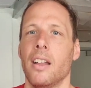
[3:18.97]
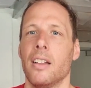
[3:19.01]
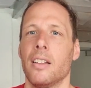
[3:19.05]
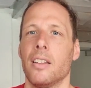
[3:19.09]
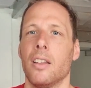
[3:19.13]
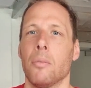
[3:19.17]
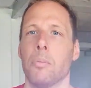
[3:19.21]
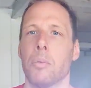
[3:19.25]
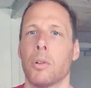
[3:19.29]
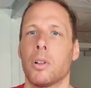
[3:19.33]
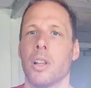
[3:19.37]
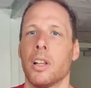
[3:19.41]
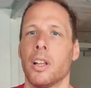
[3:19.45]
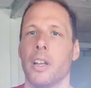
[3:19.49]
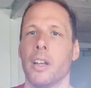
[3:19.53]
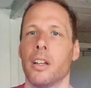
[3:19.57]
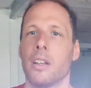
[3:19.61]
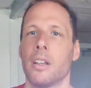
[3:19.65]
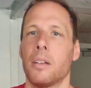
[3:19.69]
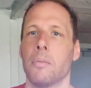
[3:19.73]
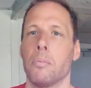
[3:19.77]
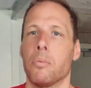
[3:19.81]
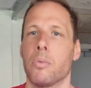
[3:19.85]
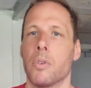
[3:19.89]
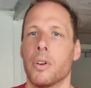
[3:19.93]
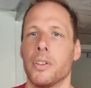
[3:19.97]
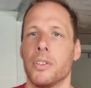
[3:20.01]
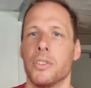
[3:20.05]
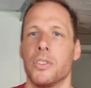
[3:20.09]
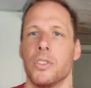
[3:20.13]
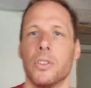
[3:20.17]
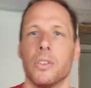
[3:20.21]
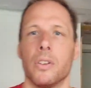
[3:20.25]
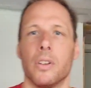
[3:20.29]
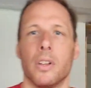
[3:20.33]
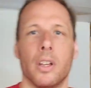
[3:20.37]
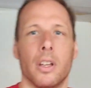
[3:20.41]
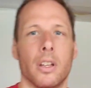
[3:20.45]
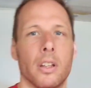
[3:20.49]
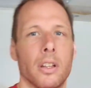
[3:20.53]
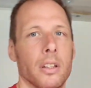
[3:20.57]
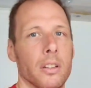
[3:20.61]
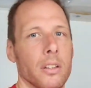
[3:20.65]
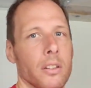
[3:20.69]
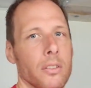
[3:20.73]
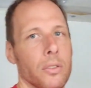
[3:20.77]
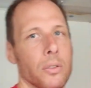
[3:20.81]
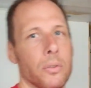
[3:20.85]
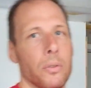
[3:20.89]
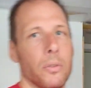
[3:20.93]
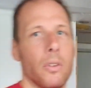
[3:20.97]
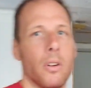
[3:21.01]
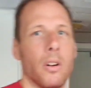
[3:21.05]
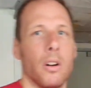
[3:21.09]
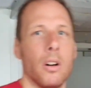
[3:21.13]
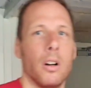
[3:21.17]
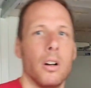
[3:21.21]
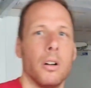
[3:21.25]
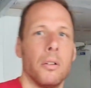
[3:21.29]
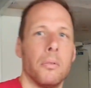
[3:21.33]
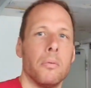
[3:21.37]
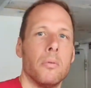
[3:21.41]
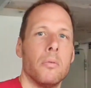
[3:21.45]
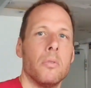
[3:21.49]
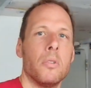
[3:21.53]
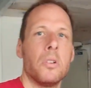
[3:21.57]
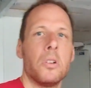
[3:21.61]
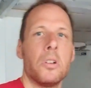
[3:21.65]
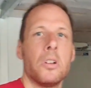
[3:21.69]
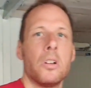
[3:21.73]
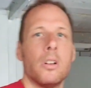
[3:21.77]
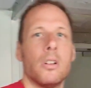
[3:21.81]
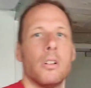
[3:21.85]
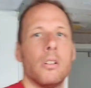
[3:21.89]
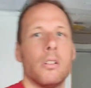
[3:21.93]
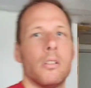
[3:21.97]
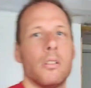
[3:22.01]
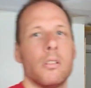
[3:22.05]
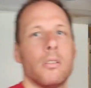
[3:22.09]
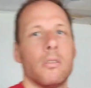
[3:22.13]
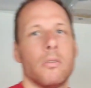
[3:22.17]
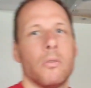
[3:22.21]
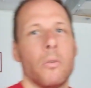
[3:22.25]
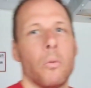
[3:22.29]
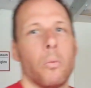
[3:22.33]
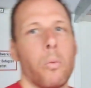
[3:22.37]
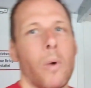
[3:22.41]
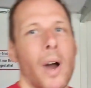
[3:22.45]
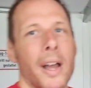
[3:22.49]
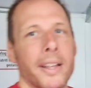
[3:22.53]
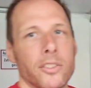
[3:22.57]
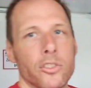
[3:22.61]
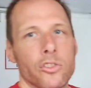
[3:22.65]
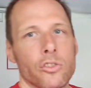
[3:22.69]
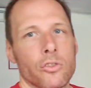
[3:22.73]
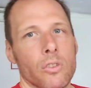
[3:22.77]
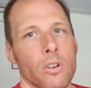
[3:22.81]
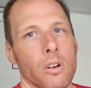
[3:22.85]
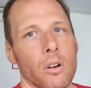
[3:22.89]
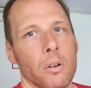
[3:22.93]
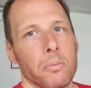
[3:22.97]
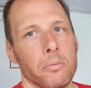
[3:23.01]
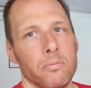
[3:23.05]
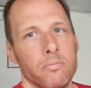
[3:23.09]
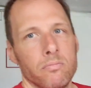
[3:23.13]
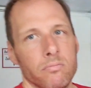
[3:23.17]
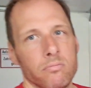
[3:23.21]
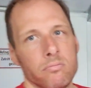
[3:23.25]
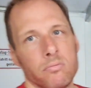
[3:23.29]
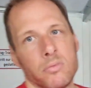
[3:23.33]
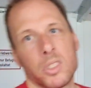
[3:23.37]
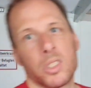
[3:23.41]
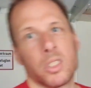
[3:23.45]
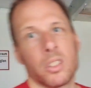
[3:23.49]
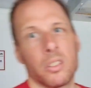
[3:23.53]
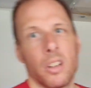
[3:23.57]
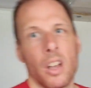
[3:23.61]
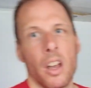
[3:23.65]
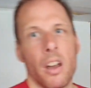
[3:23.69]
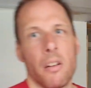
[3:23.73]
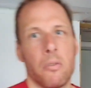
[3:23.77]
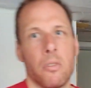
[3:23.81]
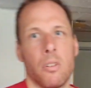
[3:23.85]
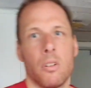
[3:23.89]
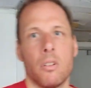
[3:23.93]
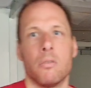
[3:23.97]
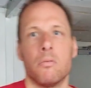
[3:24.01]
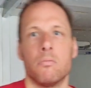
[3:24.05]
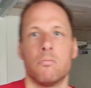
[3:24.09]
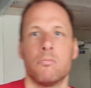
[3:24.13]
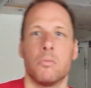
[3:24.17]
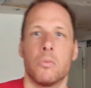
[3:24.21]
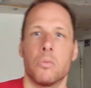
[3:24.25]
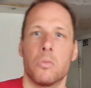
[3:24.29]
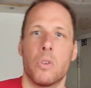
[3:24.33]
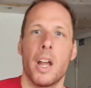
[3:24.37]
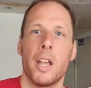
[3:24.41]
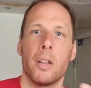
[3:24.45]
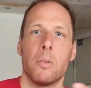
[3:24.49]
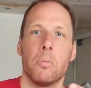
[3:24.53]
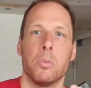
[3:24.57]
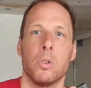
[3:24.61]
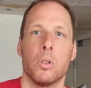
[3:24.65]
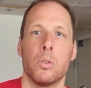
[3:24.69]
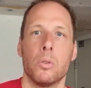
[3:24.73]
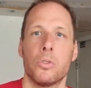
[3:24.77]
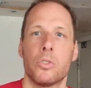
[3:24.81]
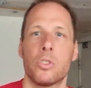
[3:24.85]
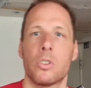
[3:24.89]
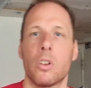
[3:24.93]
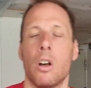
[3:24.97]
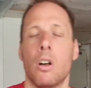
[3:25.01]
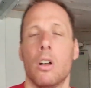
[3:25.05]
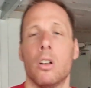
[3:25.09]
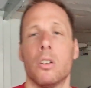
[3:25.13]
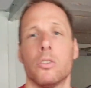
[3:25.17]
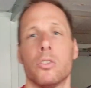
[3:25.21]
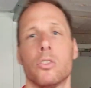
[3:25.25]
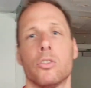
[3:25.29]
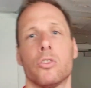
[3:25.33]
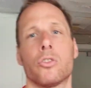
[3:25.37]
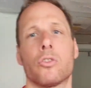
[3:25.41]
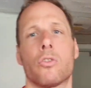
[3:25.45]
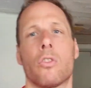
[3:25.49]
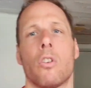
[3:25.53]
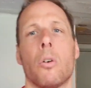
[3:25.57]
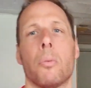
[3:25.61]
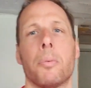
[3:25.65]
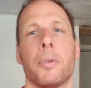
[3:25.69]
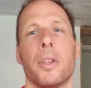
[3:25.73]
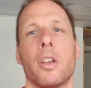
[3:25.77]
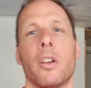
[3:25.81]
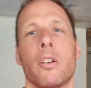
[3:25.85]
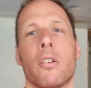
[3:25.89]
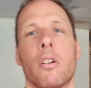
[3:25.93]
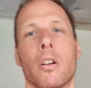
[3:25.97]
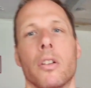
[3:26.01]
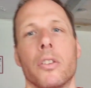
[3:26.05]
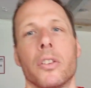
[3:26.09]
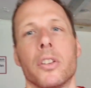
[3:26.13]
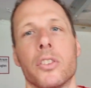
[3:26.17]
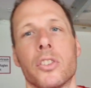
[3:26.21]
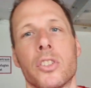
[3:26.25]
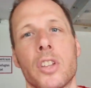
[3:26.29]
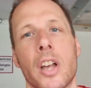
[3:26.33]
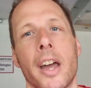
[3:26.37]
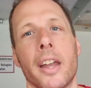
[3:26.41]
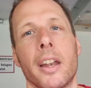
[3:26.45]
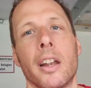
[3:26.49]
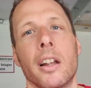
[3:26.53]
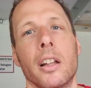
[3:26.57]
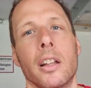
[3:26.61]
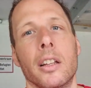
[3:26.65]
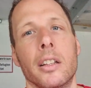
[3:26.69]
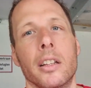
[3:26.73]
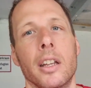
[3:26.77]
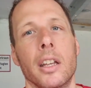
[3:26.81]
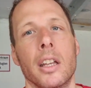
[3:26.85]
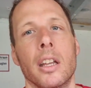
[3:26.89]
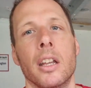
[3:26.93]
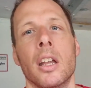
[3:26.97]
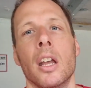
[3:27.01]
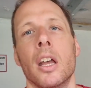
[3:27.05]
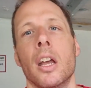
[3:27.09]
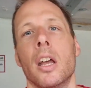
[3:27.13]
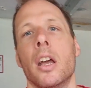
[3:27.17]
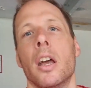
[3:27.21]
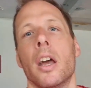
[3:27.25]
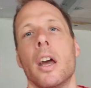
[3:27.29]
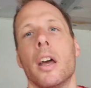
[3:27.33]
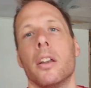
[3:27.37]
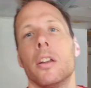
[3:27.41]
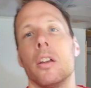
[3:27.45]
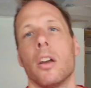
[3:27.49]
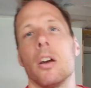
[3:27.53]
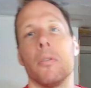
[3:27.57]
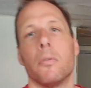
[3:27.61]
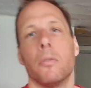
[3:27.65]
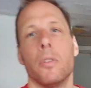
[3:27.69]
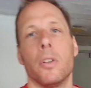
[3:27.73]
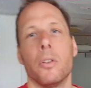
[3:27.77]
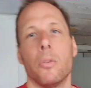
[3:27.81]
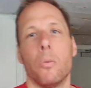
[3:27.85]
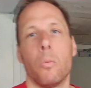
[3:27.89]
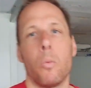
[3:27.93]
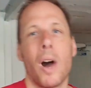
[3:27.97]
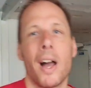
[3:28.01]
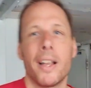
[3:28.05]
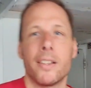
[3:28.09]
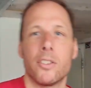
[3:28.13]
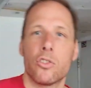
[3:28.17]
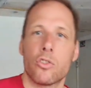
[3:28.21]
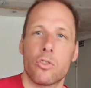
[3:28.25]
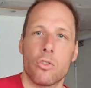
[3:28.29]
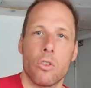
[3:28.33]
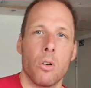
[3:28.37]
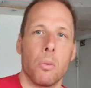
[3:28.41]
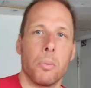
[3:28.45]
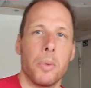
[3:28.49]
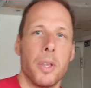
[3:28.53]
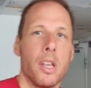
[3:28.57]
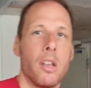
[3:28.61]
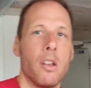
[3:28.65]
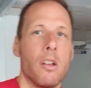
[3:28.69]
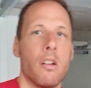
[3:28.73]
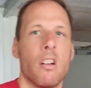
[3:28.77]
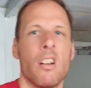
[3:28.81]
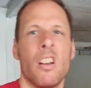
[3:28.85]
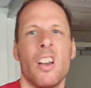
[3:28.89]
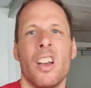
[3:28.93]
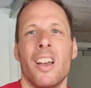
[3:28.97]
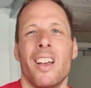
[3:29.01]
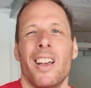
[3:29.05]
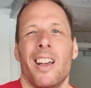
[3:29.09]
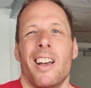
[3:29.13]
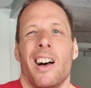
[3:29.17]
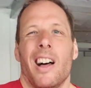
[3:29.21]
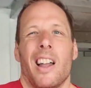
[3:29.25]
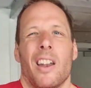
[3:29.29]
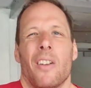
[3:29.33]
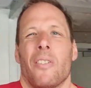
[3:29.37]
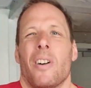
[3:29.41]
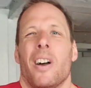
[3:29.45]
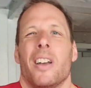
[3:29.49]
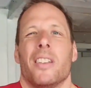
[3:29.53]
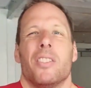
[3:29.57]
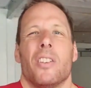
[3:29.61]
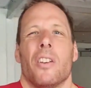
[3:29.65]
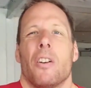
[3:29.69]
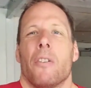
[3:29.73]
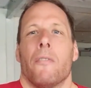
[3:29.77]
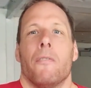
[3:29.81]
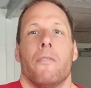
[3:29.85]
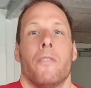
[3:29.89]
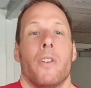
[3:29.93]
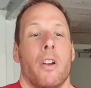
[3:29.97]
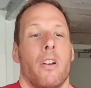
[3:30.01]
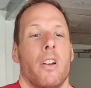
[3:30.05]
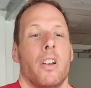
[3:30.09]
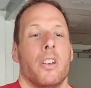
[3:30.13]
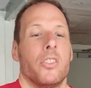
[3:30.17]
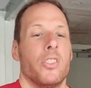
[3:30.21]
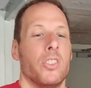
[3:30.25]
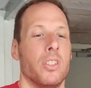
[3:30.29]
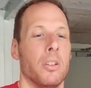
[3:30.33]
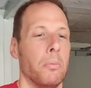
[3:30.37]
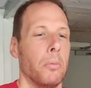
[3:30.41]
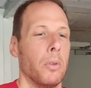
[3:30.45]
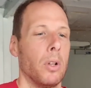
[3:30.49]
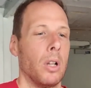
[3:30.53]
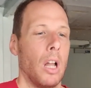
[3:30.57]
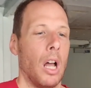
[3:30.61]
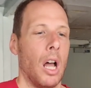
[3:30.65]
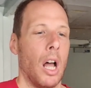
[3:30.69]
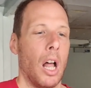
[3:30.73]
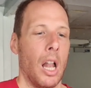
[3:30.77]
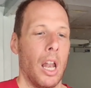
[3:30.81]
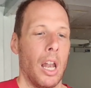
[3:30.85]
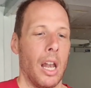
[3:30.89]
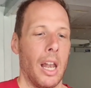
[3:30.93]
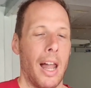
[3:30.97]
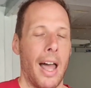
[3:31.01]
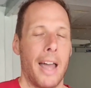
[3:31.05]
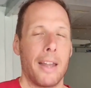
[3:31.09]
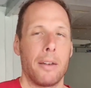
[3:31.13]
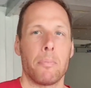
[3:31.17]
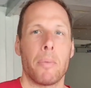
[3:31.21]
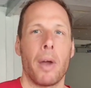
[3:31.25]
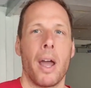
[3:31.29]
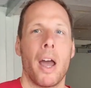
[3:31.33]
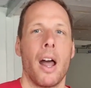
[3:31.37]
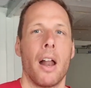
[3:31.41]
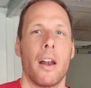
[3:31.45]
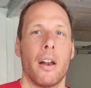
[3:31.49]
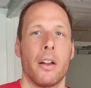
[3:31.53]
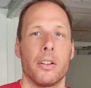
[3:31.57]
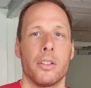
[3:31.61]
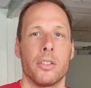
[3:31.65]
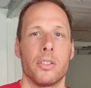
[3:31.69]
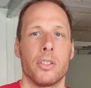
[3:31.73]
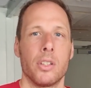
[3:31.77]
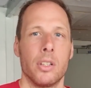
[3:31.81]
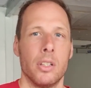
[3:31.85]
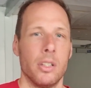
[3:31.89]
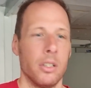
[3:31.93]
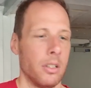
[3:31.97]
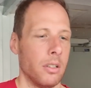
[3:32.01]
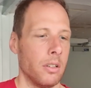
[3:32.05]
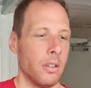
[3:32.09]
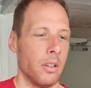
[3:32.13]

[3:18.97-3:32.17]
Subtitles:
double click brings you into a white strobe. So you have a red-blue strobe here on the side LED, and you have the white strobe here. Otherwise, you have very similar light patterns,